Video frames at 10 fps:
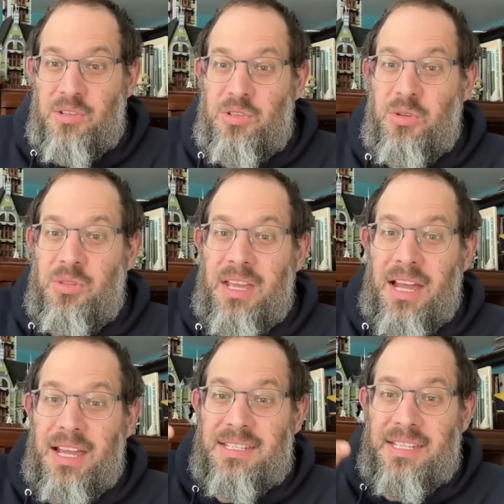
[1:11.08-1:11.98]
to the
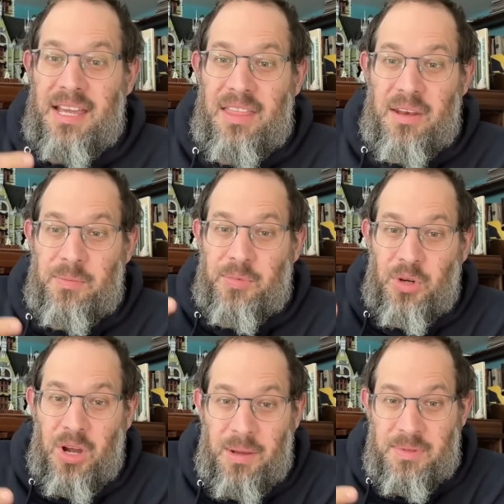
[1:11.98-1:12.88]
idea that a
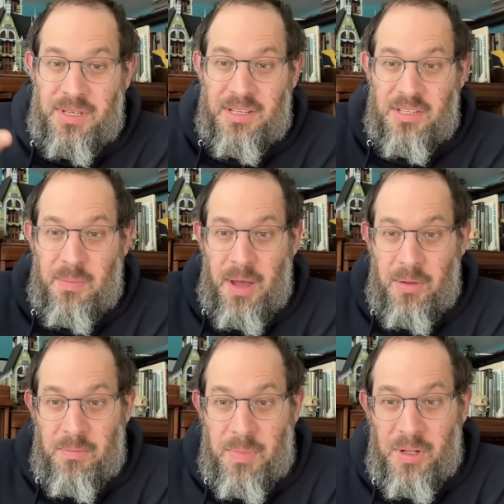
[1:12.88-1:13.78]
prompt is
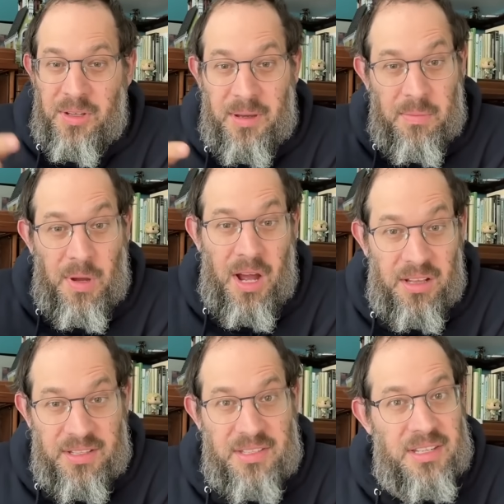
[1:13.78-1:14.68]
about building
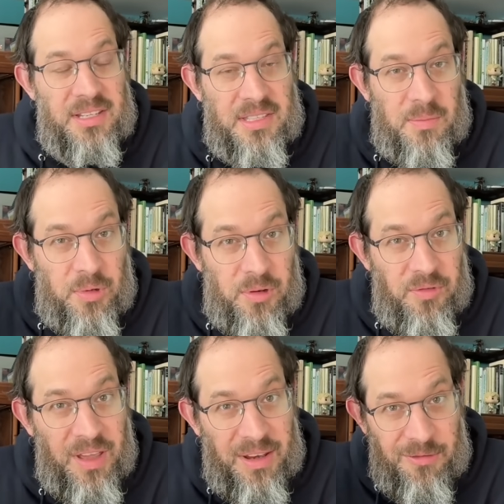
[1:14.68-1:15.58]
policies that
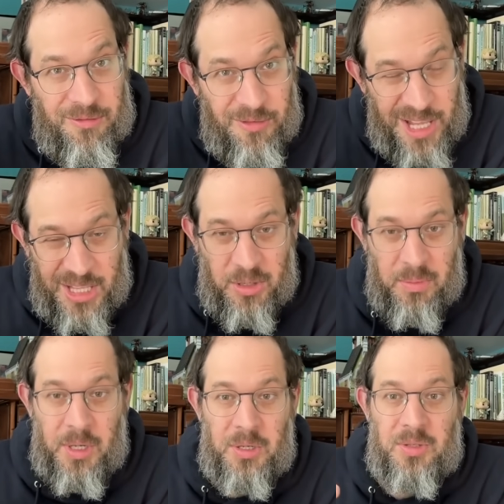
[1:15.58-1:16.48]
prevent failure
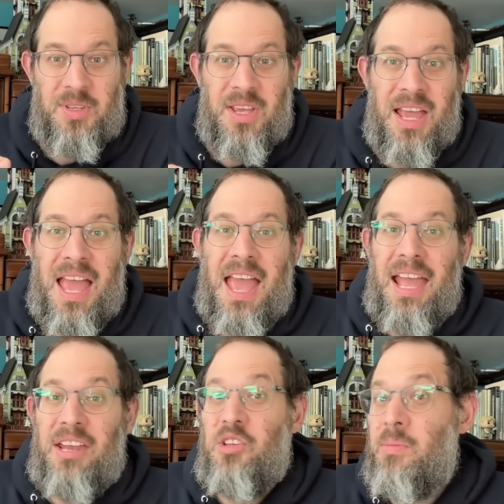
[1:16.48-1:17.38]
modes.
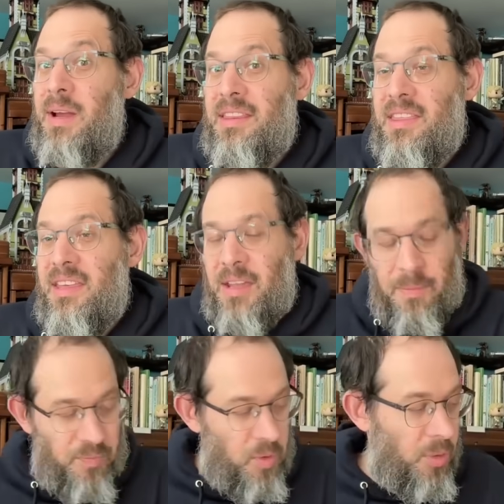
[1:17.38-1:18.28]
And you might think,
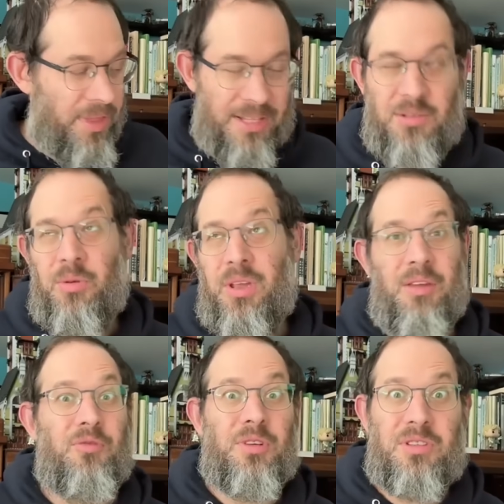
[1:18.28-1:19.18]
well, that's
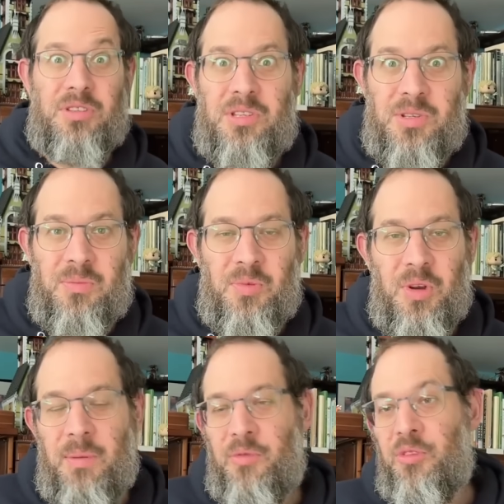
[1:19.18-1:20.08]
okay for a system
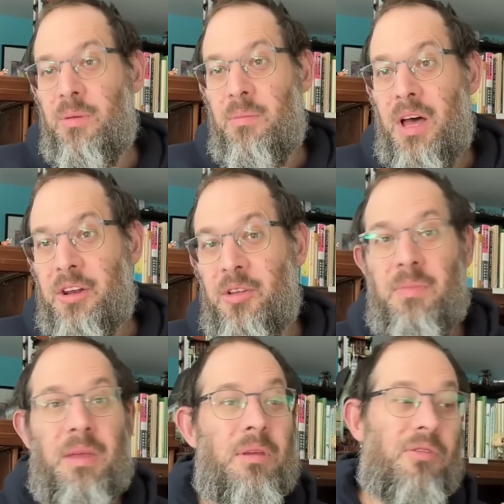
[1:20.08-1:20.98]
prompt for a model.
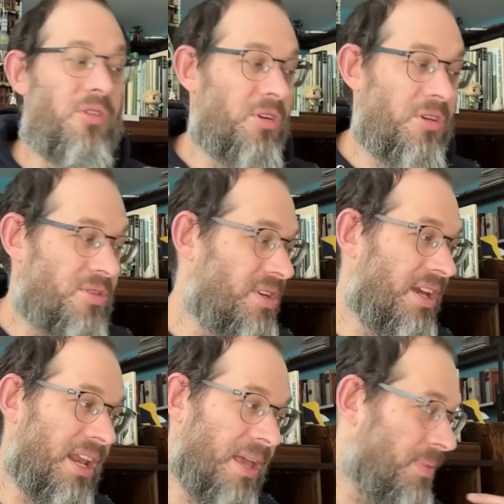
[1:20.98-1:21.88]
Maybe if you're
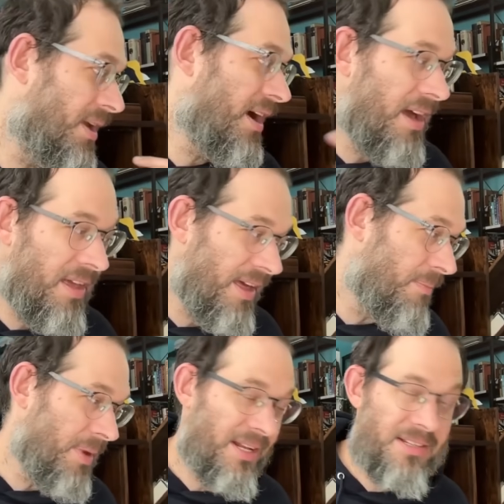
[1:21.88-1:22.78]
using an API,
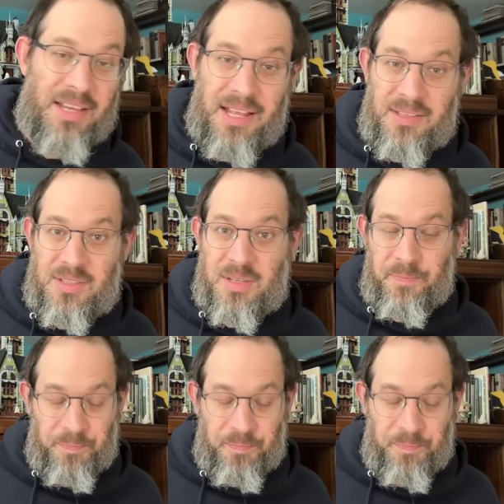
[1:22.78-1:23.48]
that makes sense.